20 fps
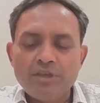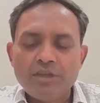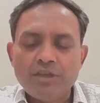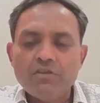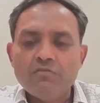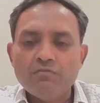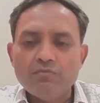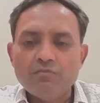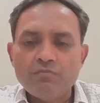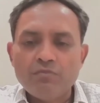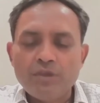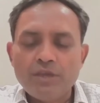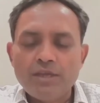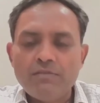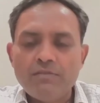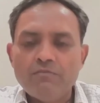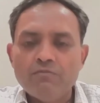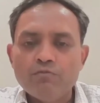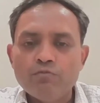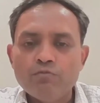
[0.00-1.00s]
we
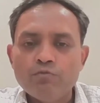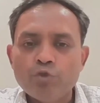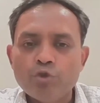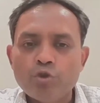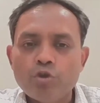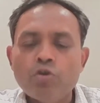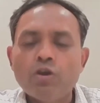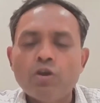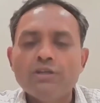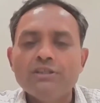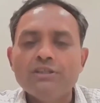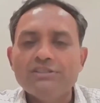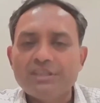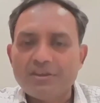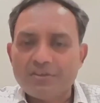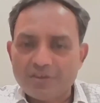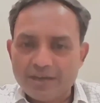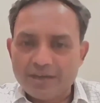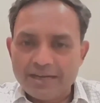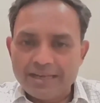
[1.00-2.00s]
would not
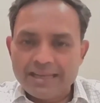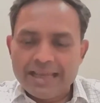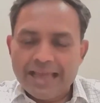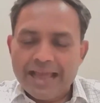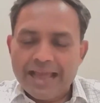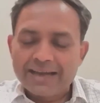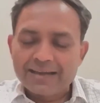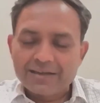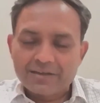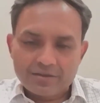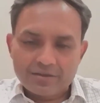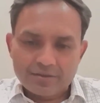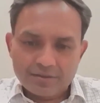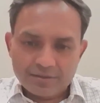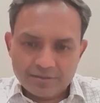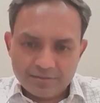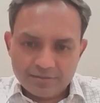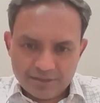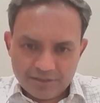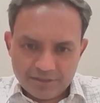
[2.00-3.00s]
generally
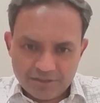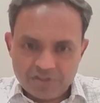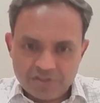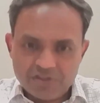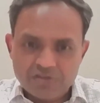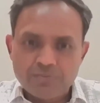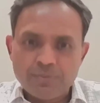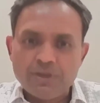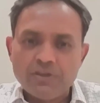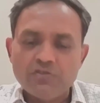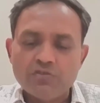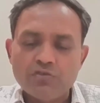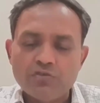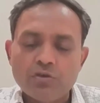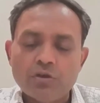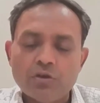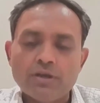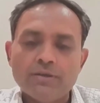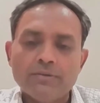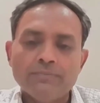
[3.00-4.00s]
act just
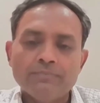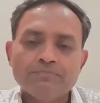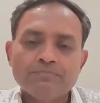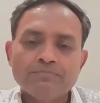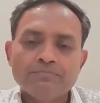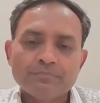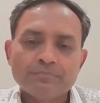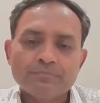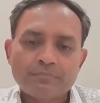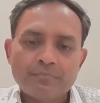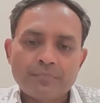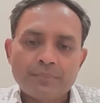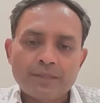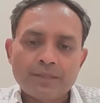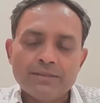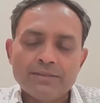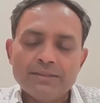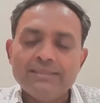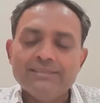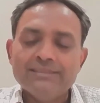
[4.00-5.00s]
based on
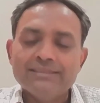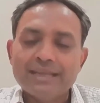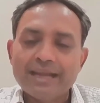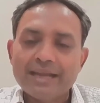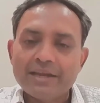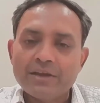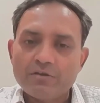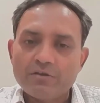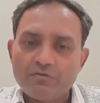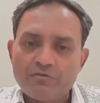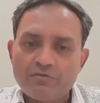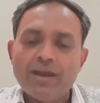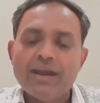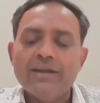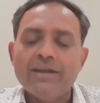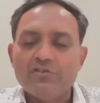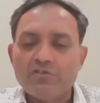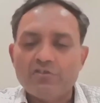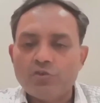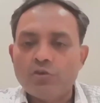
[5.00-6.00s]
these kind of
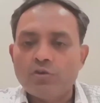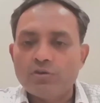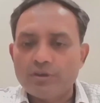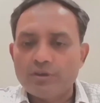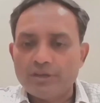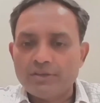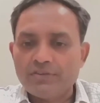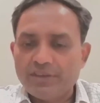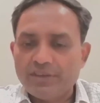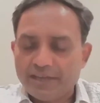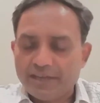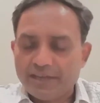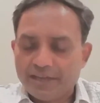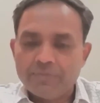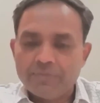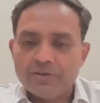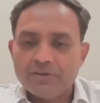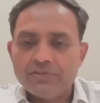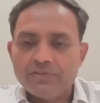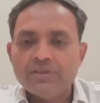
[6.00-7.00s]
fads or
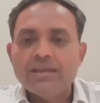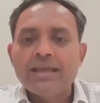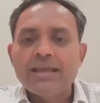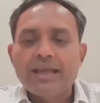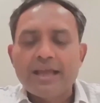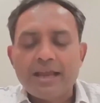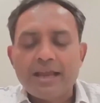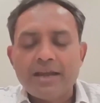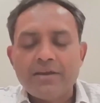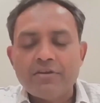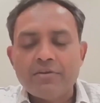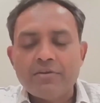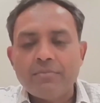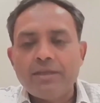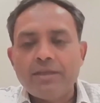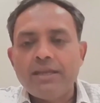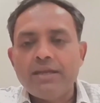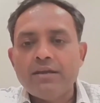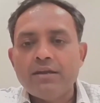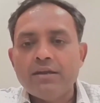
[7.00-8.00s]
sentiments, and
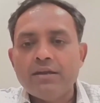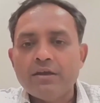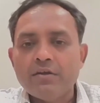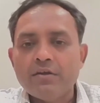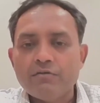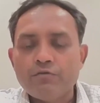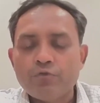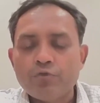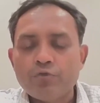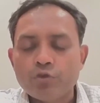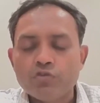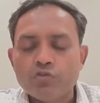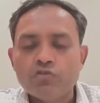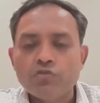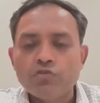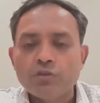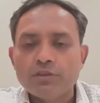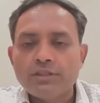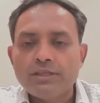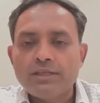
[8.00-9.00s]
remain
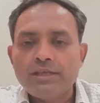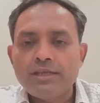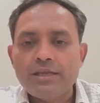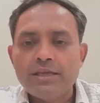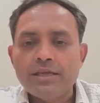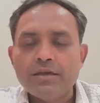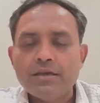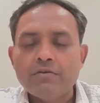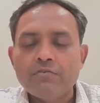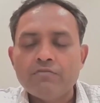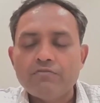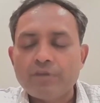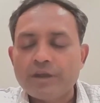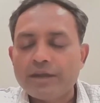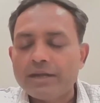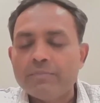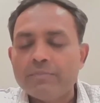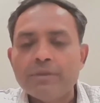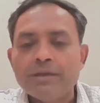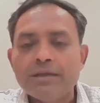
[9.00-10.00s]
focused on the
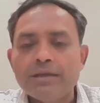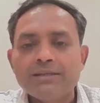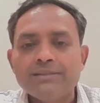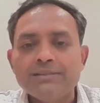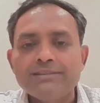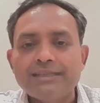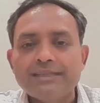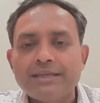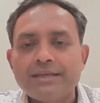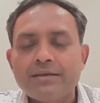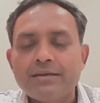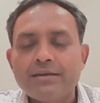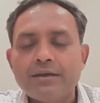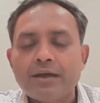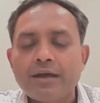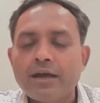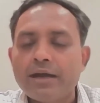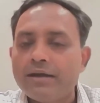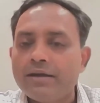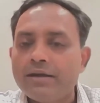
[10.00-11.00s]
fundamentals
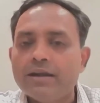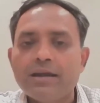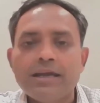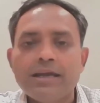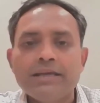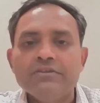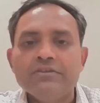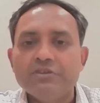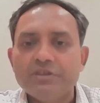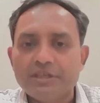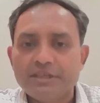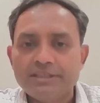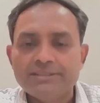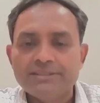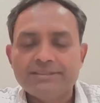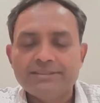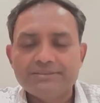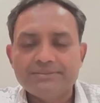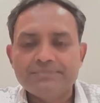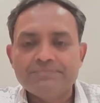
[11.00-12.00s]
and underlying
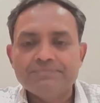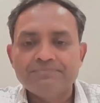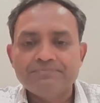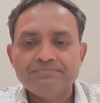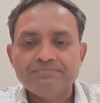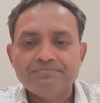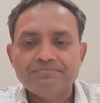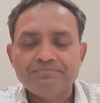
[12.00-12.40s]
earnings.